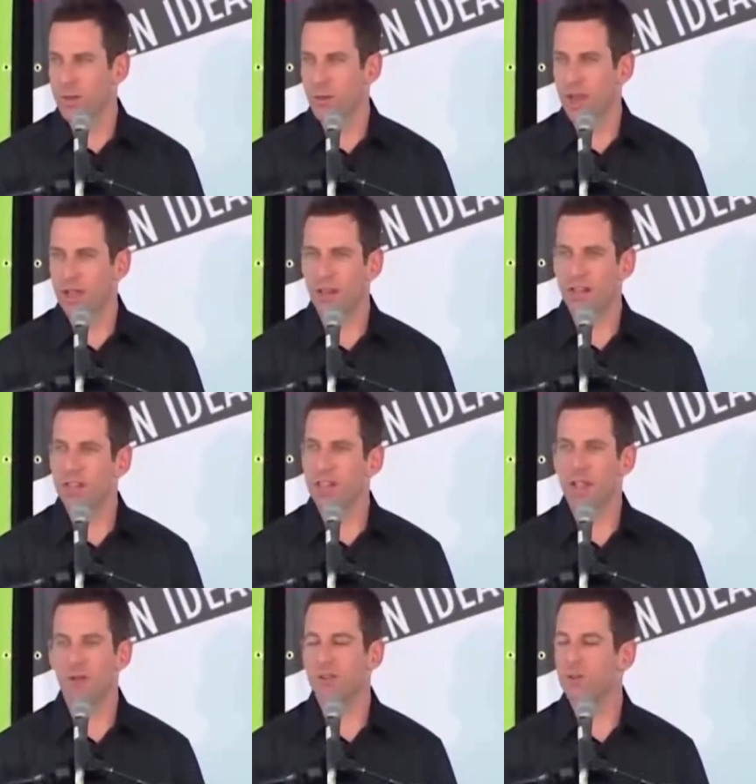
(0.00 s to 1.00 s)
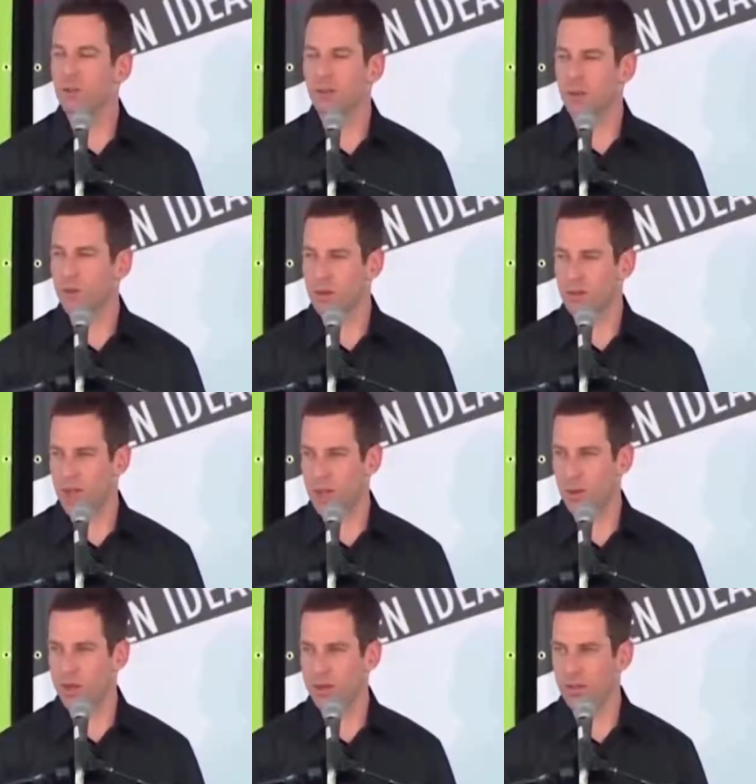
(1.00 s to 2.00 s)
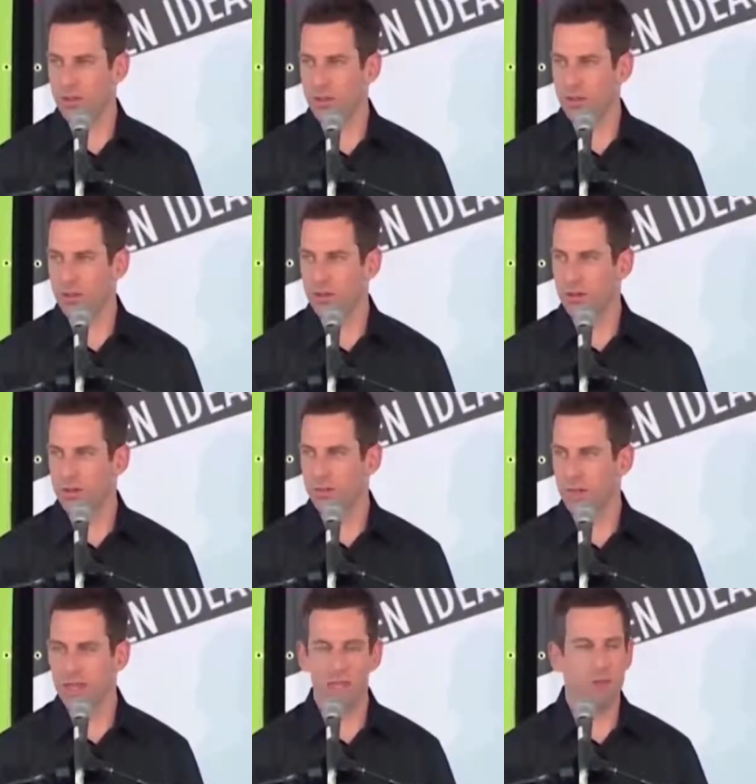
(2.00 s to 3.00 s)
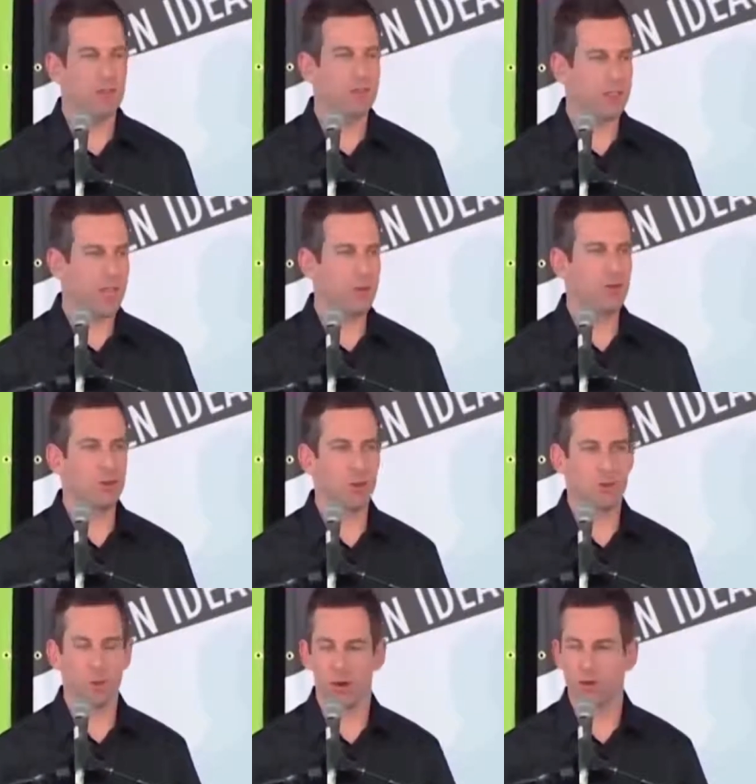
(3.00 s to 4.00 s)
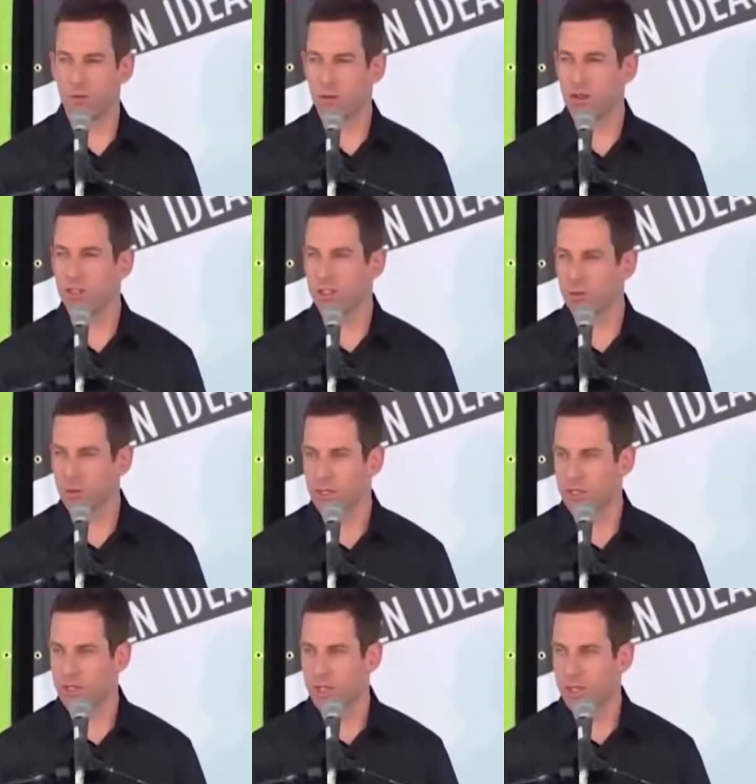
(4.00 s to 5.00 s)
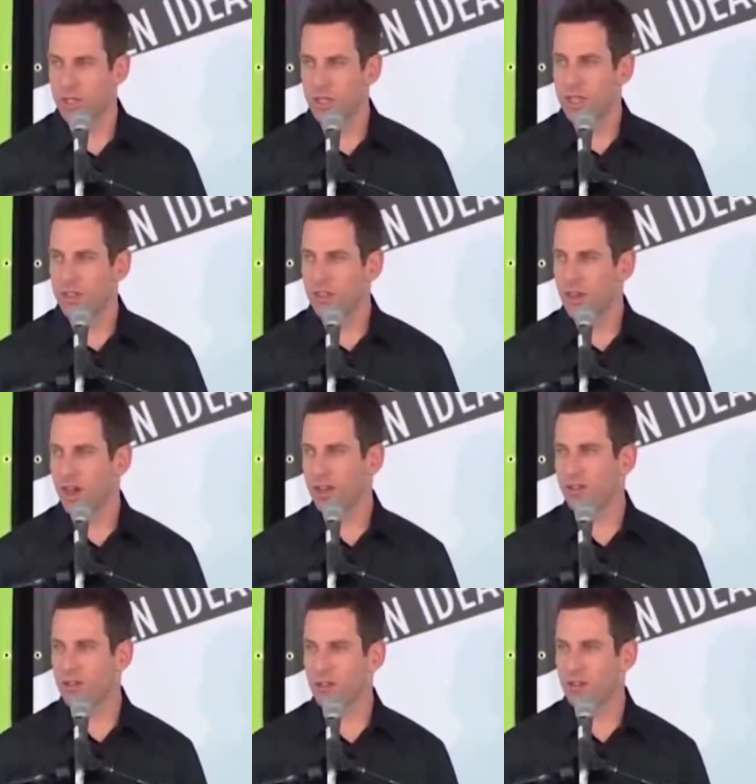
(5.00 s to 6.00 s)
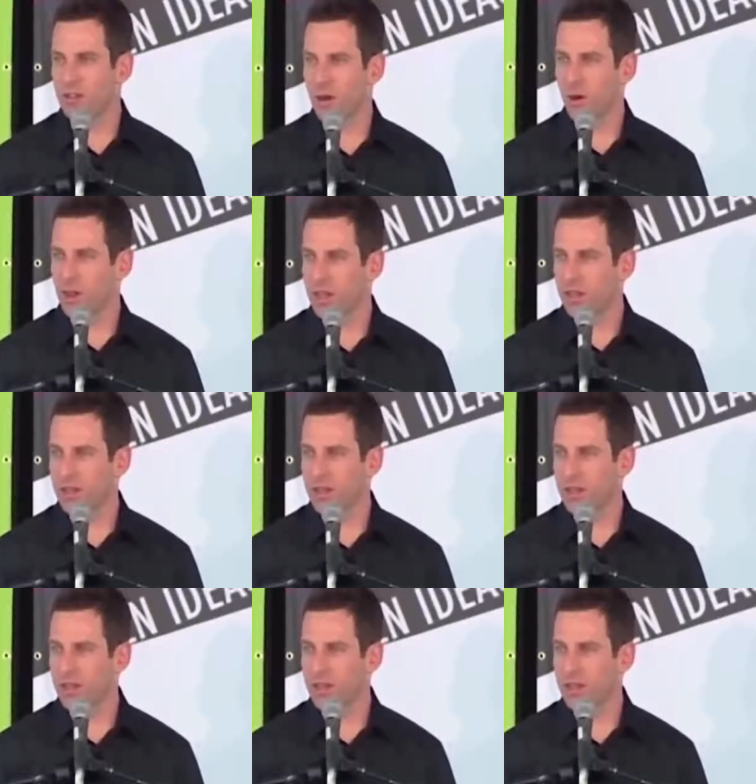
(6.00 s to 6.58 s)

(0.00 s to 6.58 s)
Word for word: by an uncountable number of eyewitnesses. Now, he even claims to have been born of a virgin, which is not all that